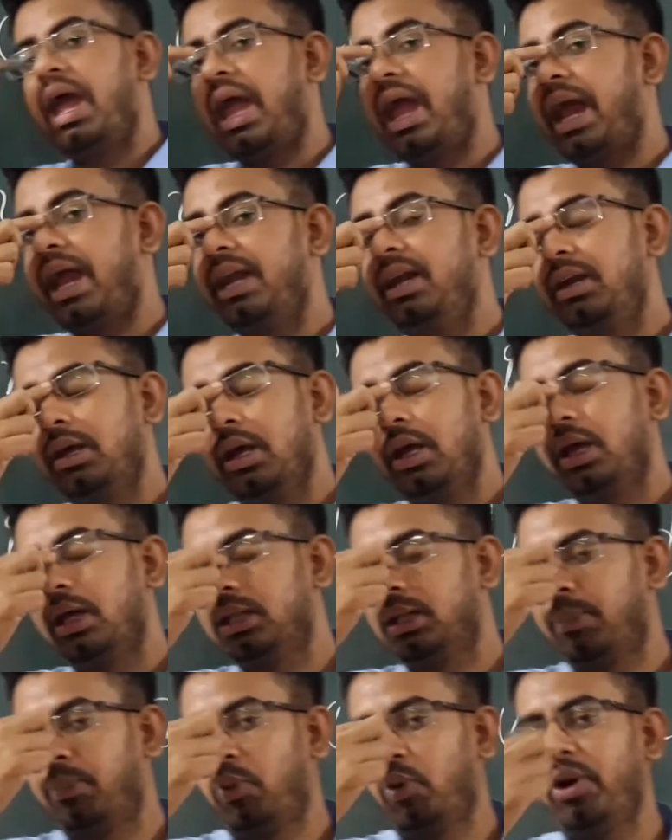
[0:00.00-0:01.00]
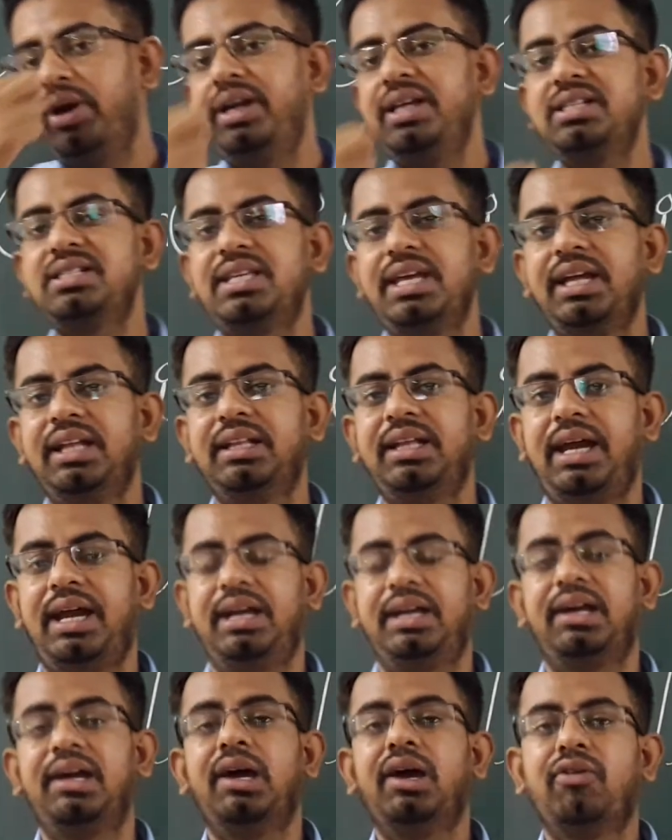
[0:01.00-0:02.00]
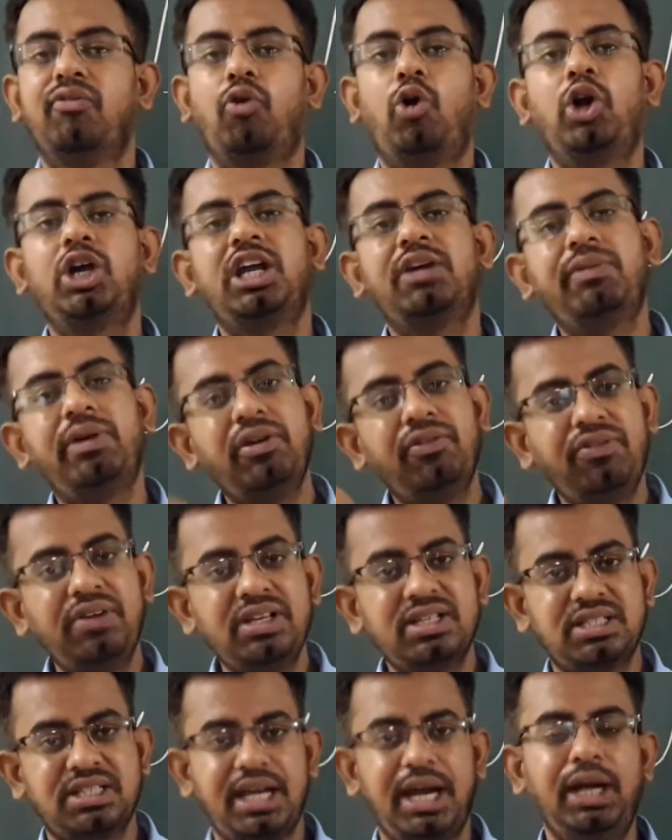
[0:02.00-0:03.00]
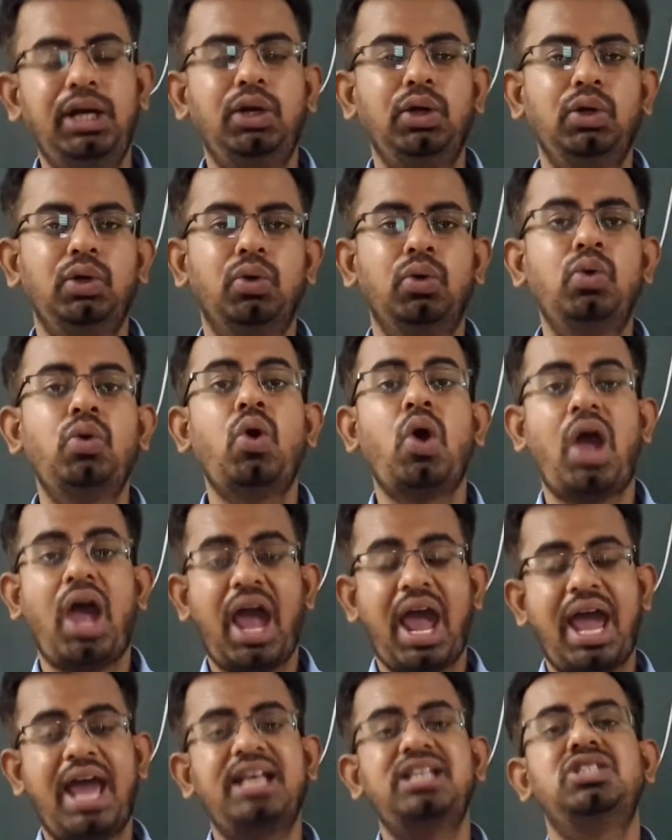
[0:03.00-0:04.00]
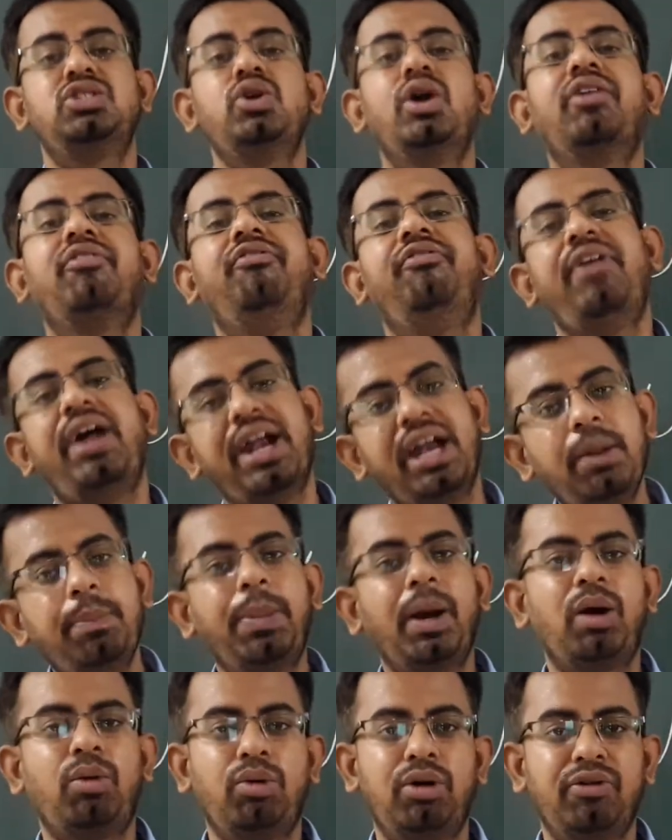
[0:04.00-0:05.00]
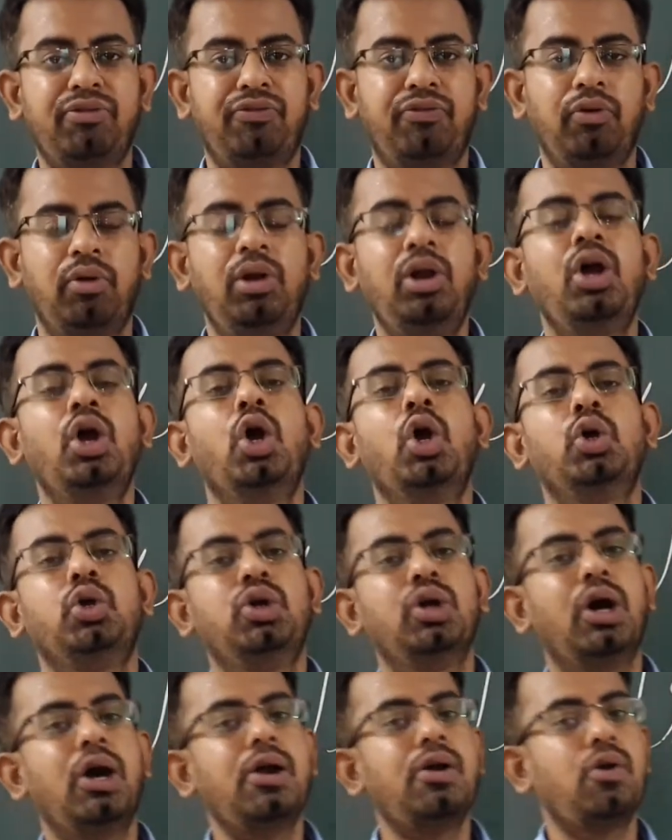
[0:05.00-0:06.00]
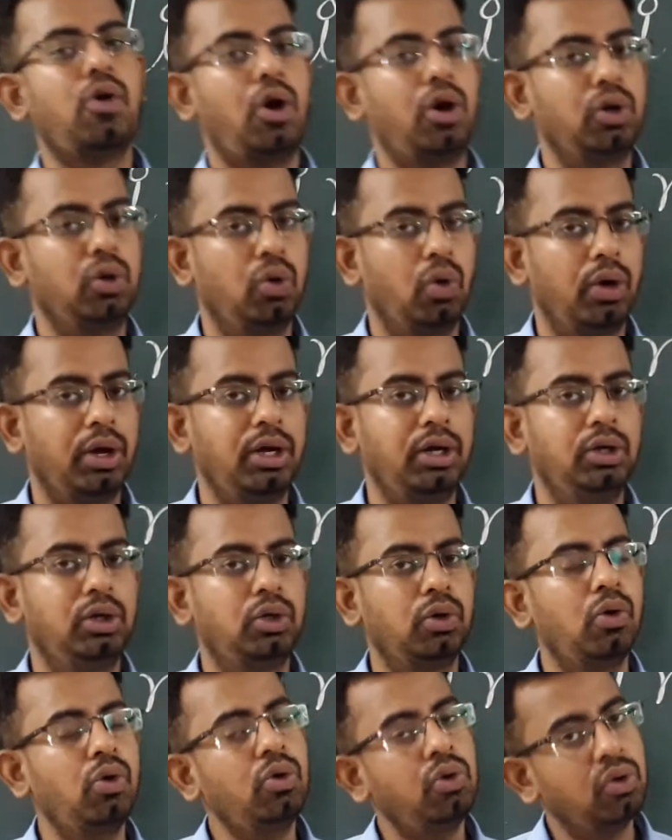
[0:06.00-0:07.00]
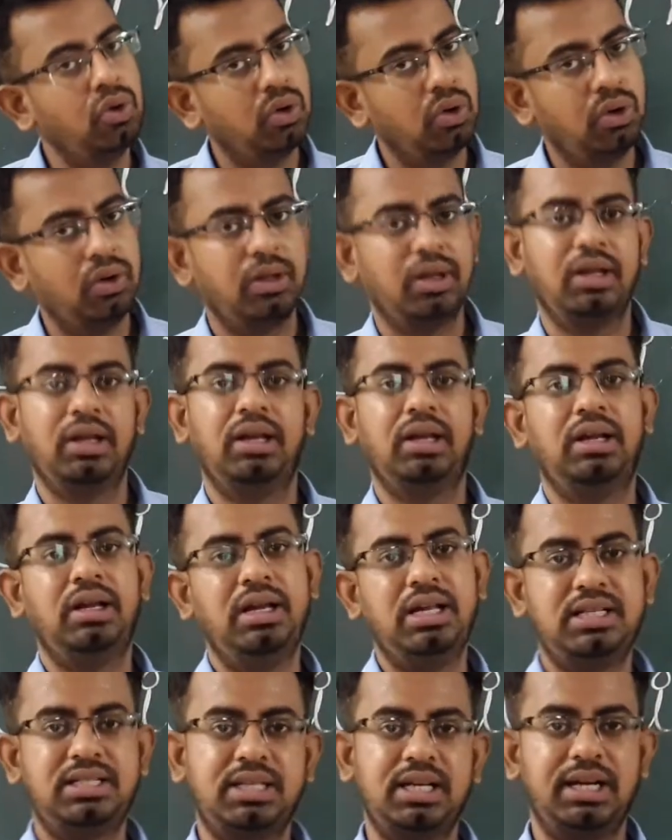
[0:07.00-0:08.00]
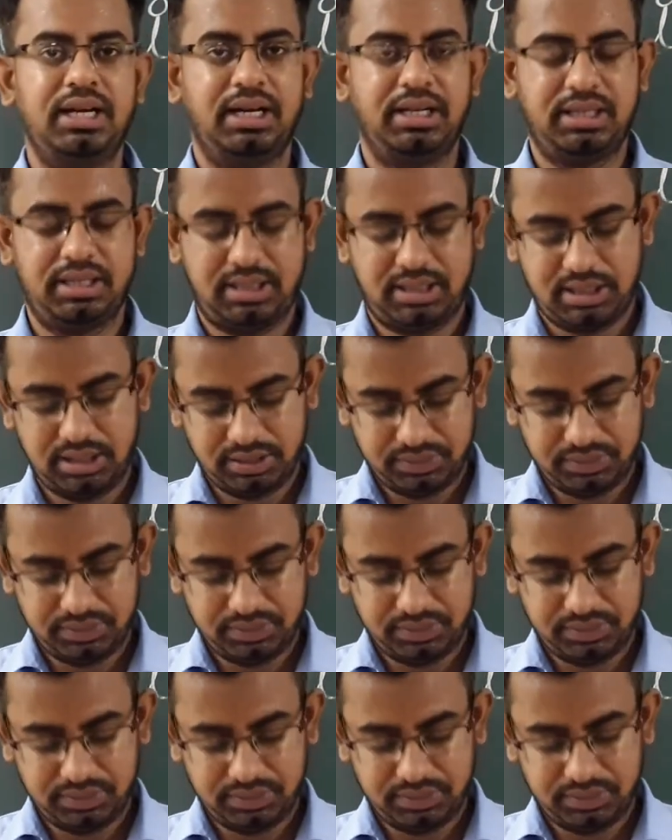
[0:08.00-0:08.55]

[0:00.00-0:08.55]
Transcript: And the poet is saying that whatever we say to you, as you are very powerful, you are not going to listen us.